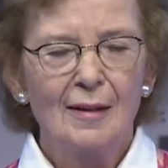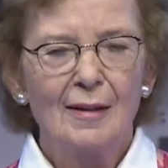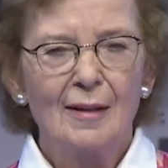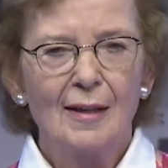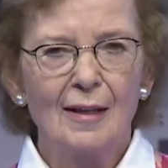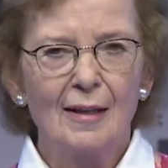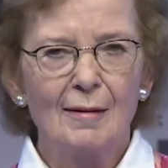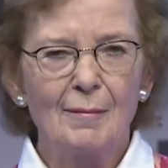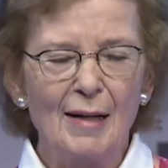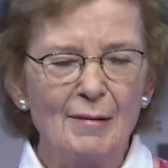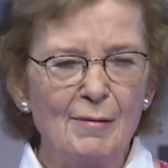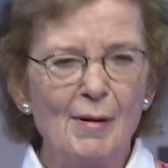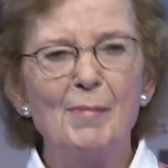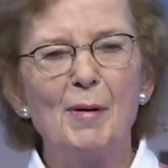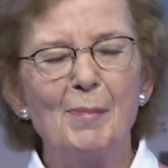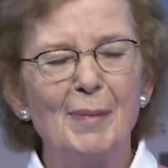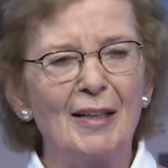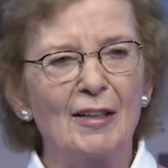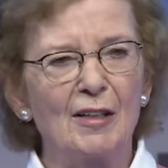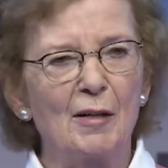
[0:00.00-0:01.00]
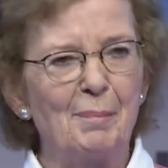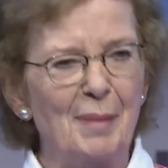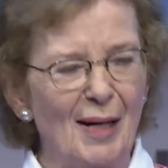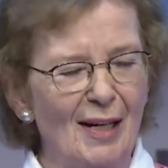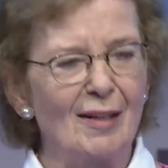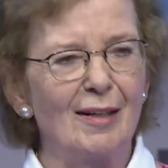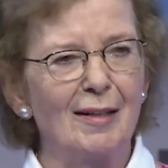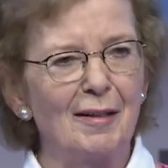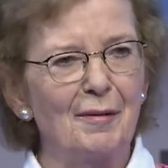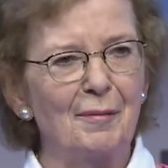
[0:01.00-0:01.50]
I remember being on a
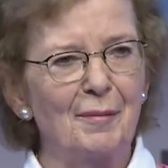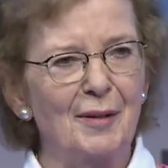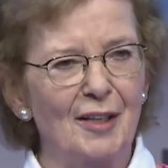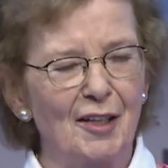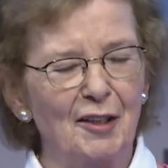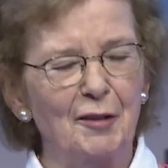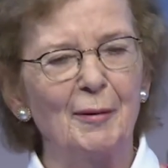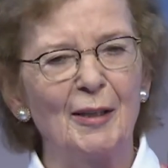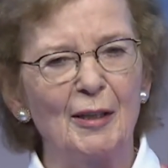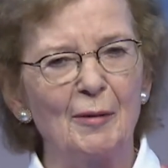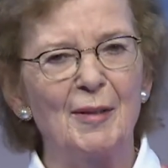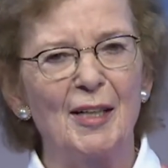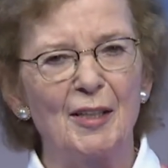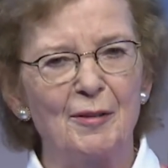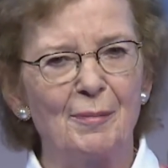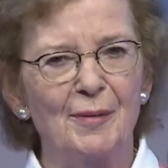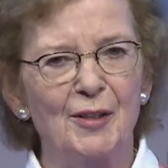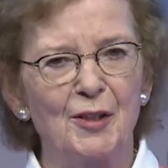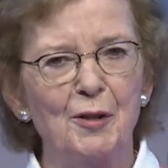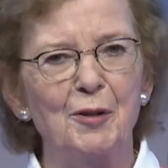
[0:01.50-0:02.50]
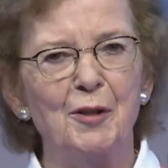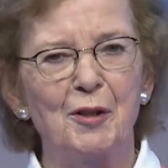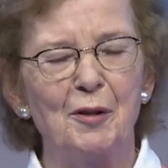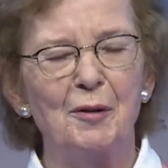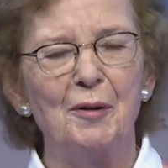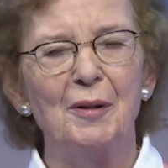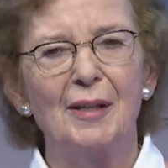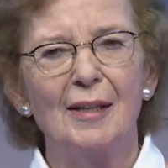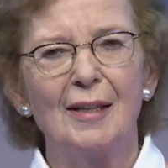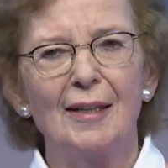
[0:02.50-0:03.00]
panel with Archbishop Desmond
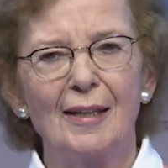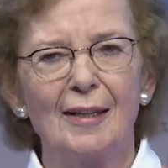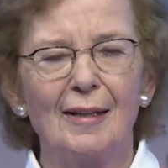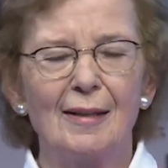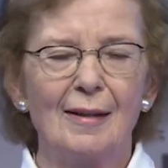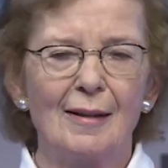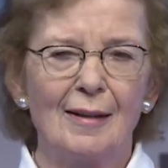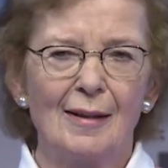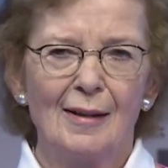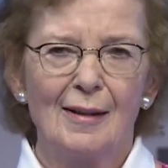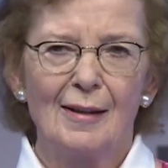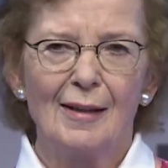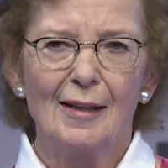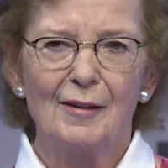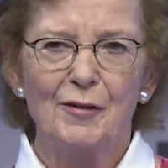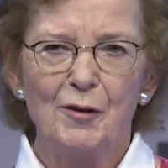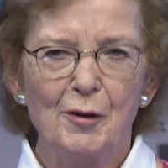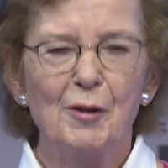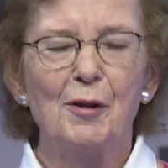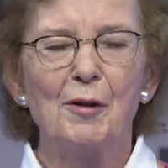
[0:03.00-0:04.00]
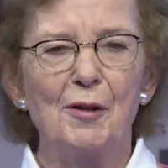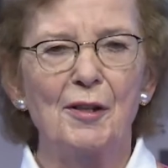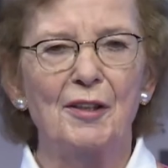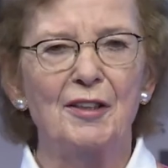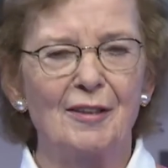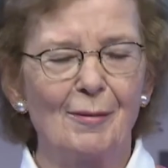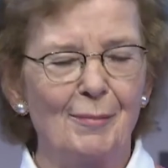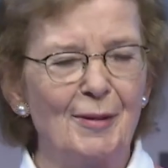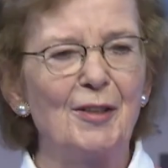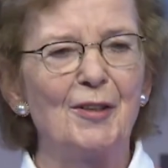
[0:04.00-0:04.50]
Tutu in New York
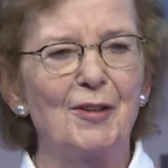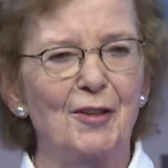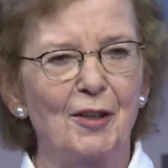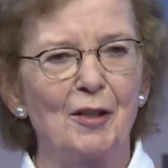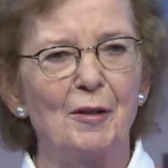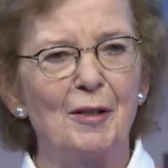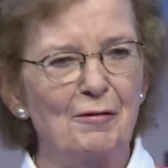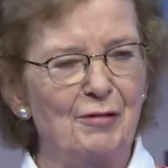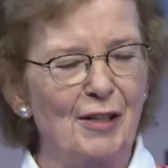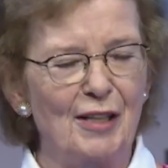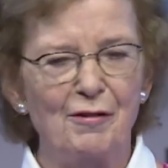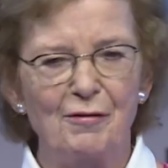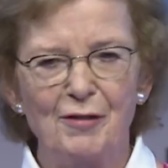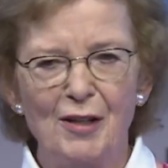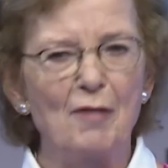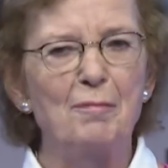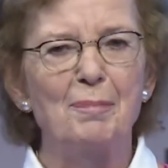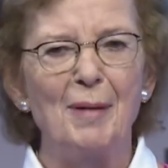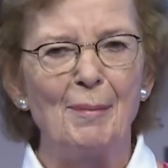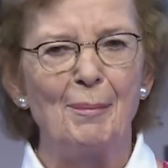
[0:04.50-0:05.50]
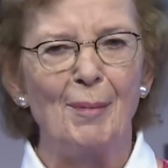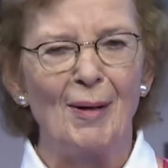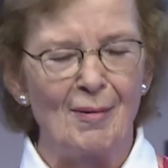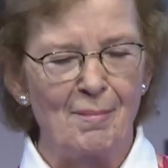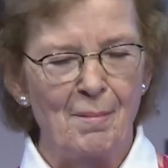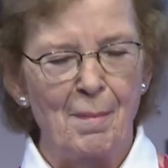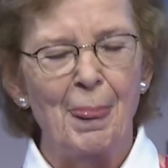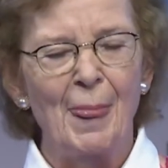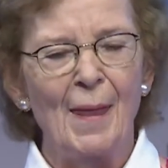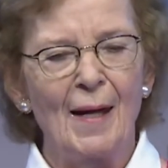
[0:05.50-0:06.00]
some years ago in front of young people
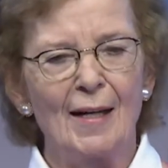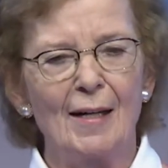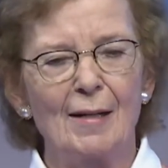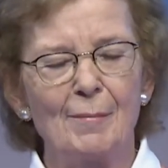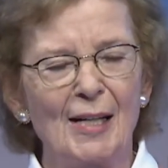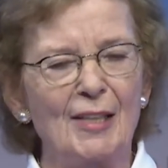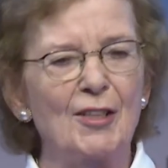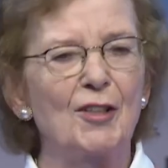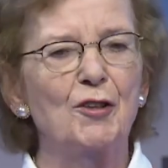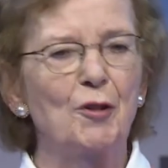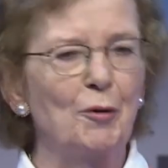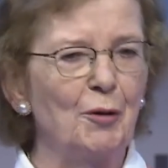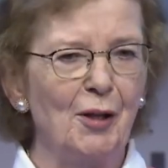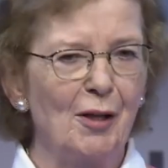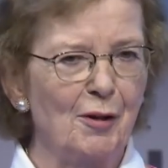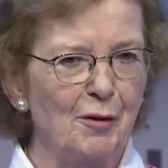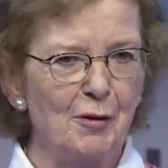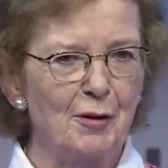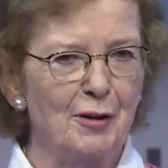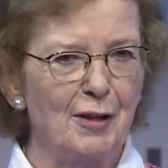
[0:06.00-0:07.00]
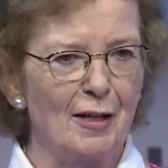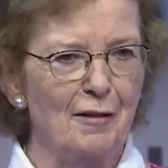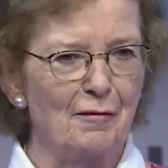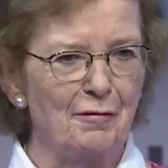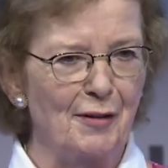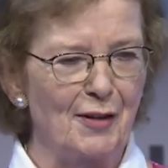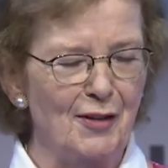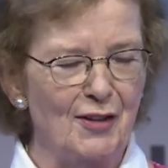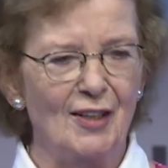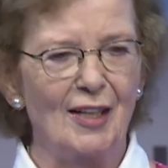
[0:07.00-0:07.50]
at a social good
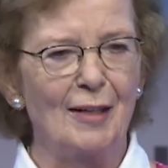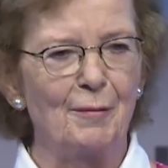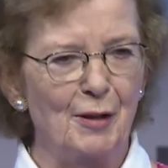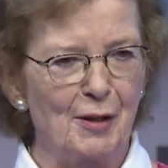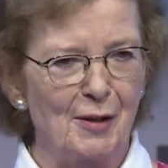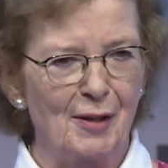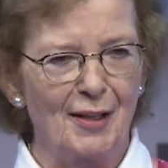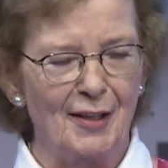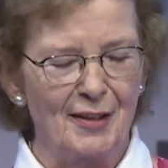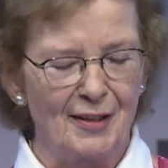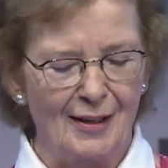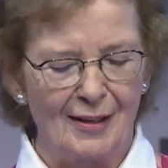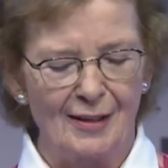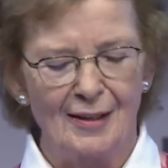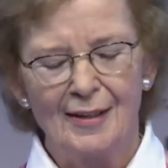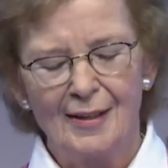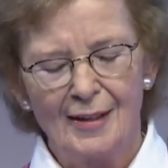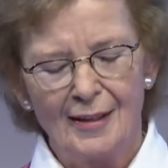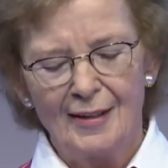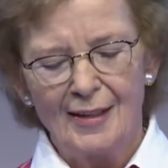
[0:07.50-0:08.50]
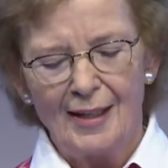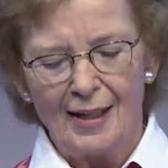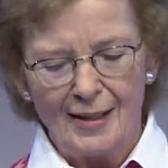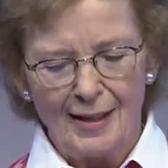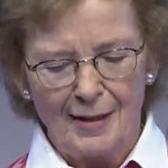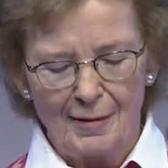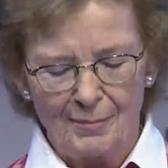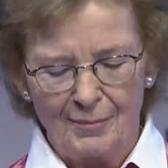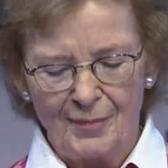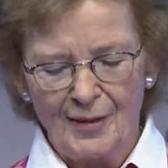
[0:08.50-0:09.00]
conference, and they were all on their
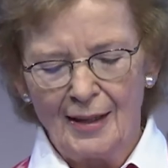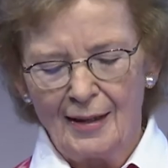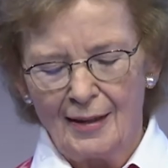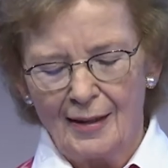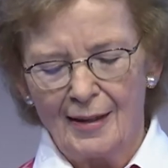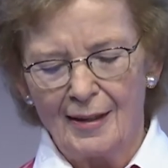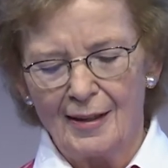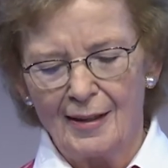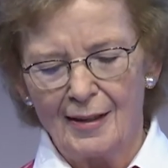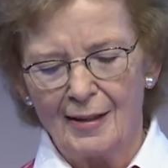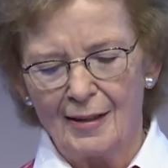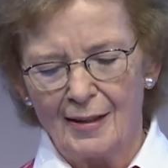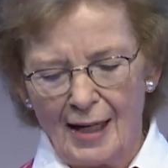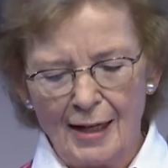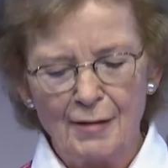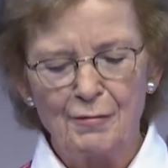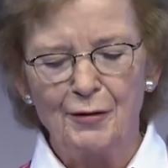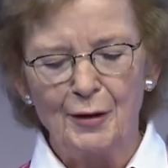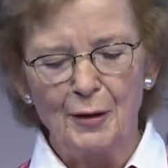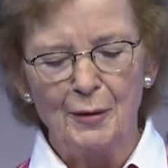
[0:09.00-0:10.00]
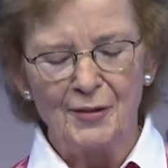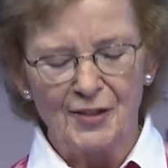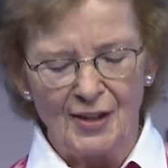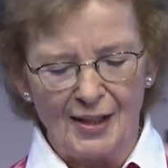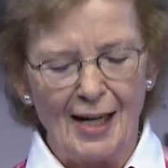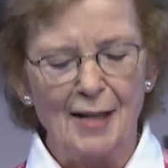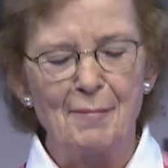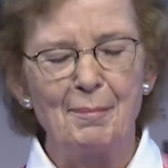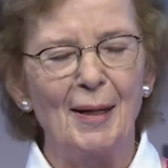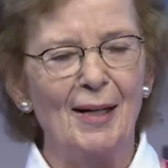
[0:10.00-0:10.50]
iPhones and
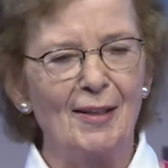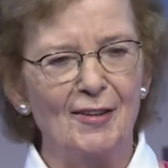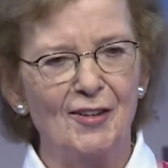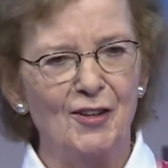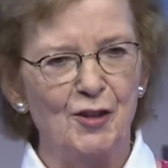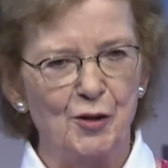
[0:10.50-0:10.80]
iPads